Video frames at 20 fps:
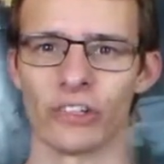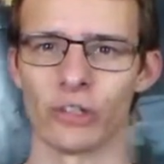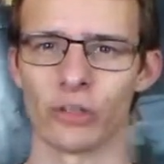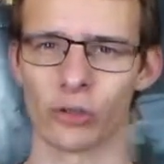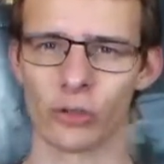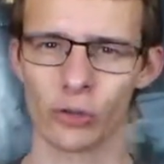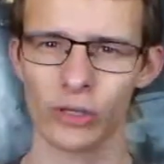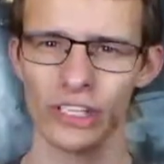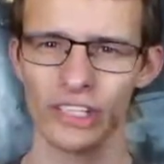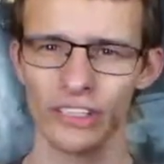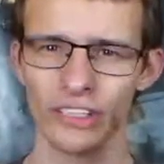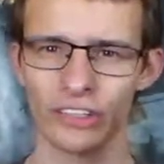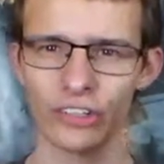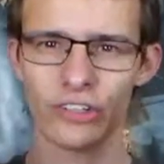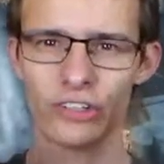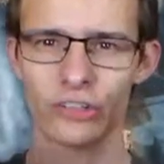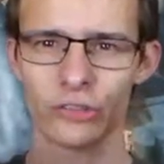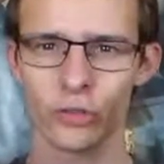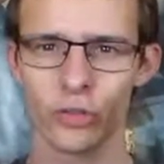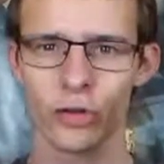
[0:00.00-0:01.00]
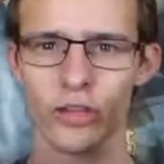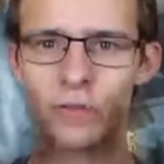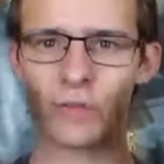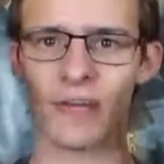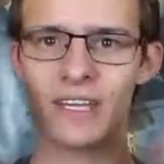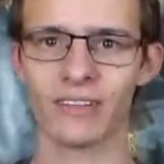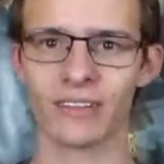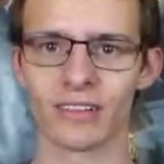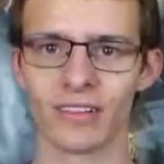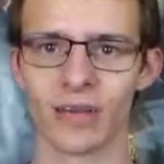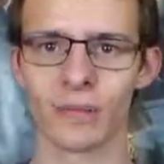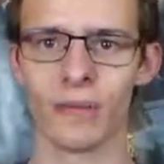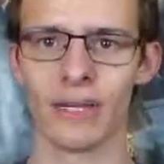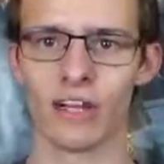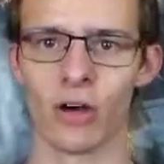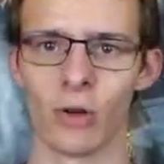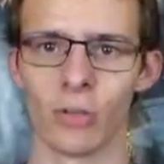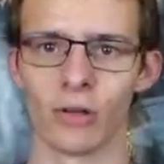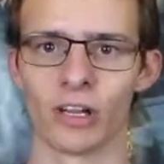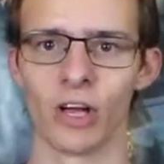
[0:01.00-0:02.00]
Do you agree? Disagree with me? Let me
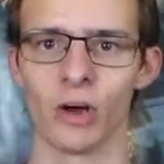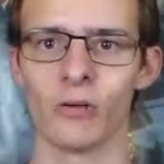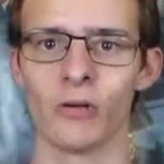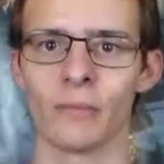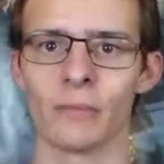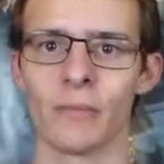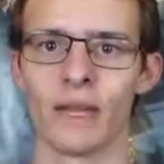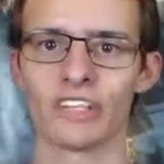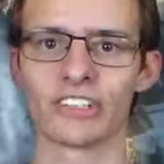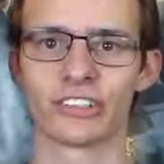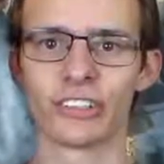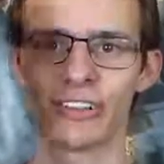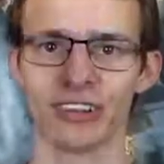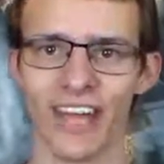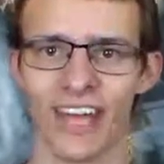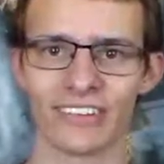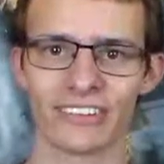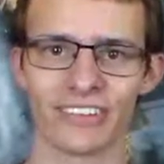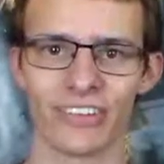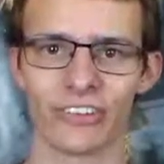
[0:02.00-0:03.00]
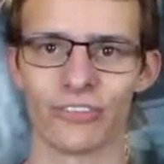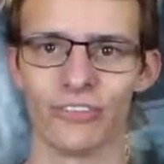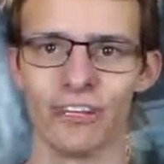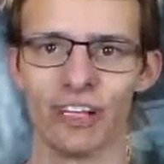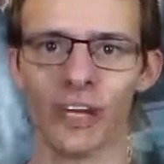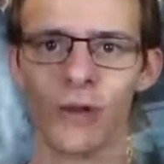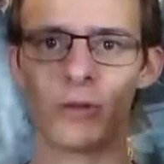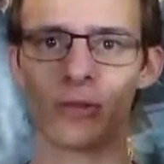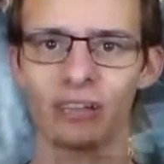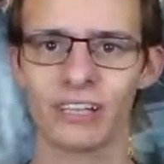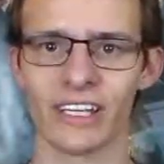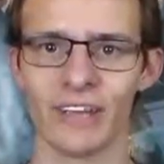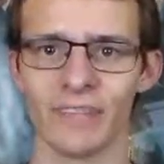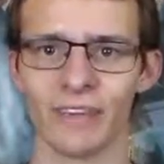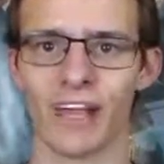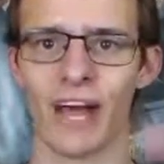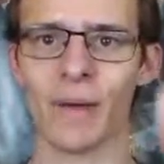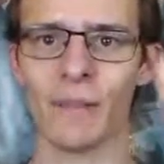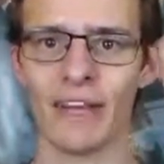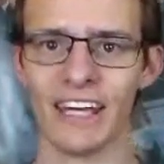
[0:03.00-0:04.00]
know below. Make sure to like this video, leave a
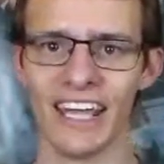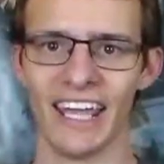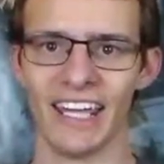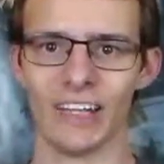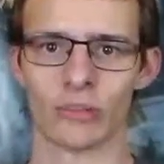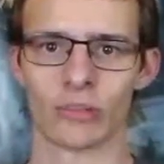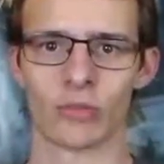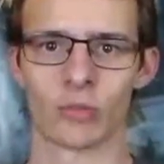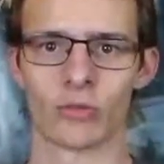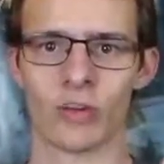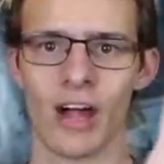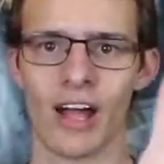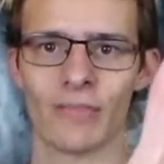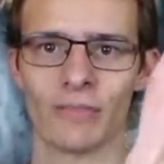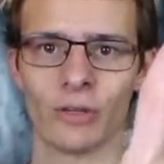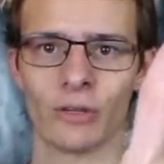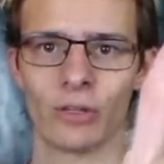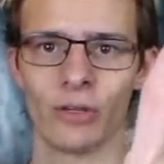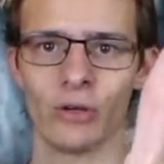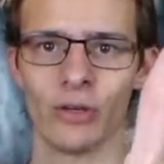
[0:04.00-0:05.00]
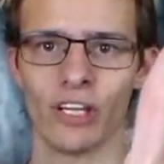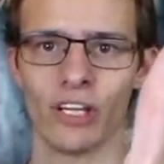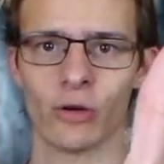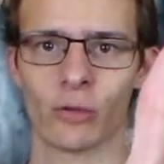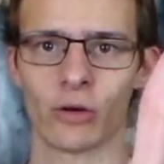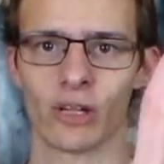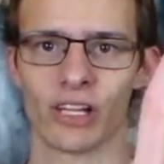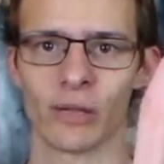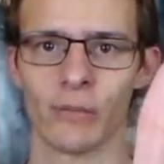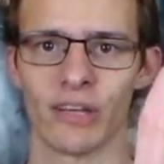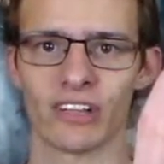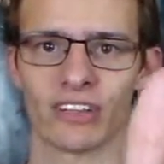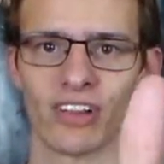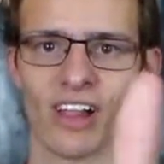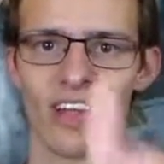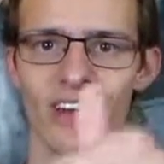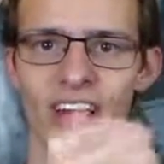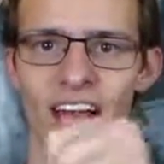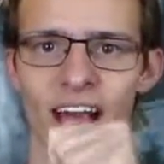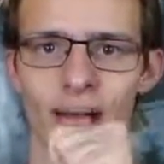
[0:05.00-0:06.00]
comment, and subscribe if you're new here. It really means a
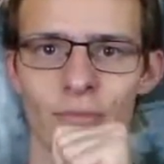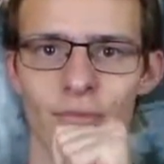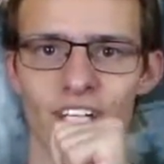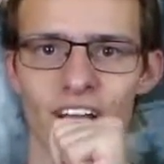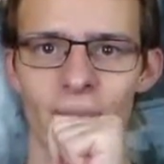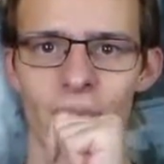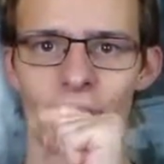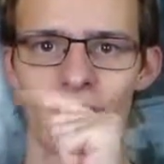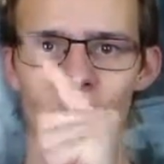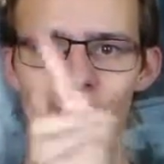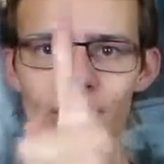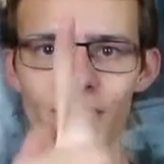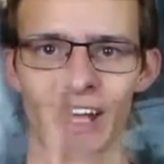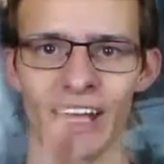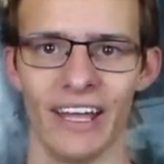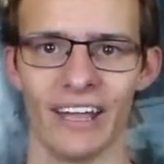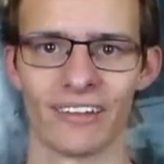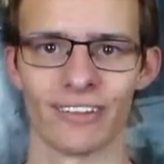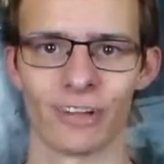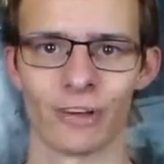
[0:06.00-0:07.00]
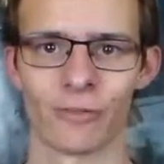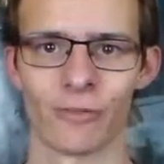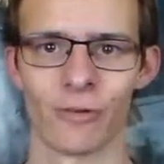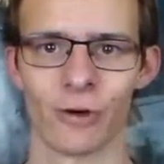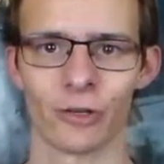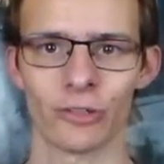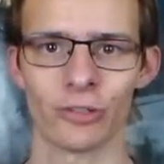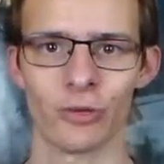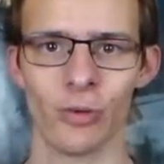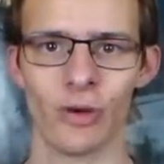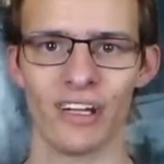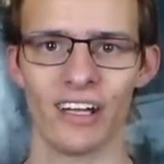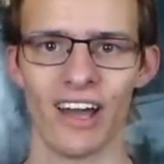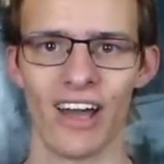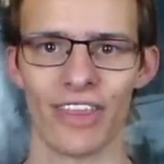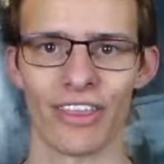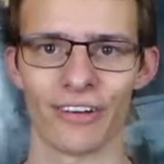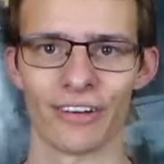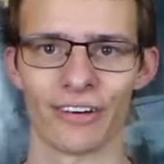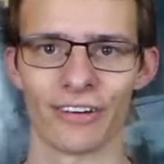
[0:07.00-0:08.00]
lot. I'm Jack Benner, and look forward to
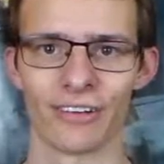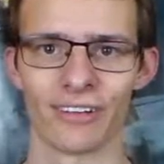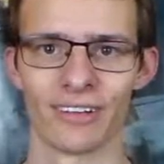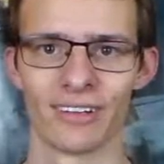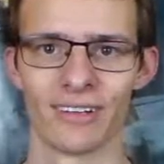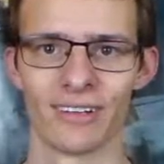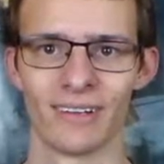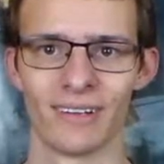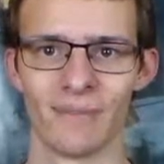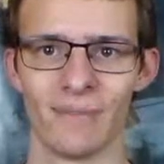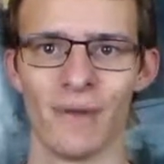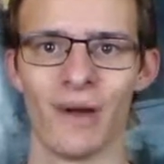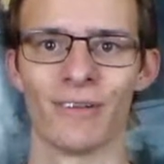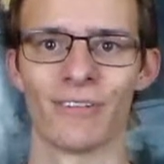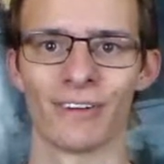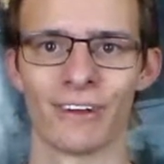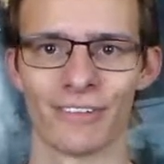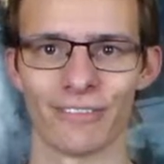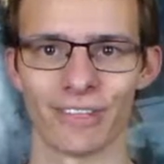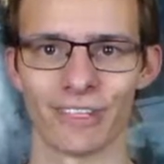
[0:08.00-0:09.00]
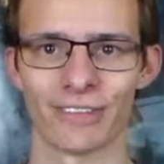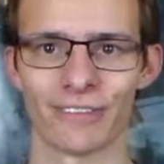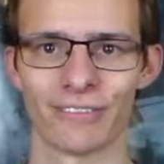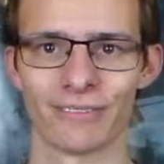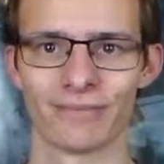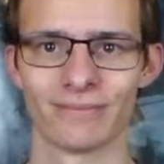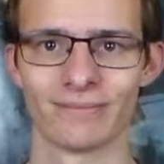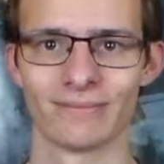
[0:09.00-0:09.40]
another movie review.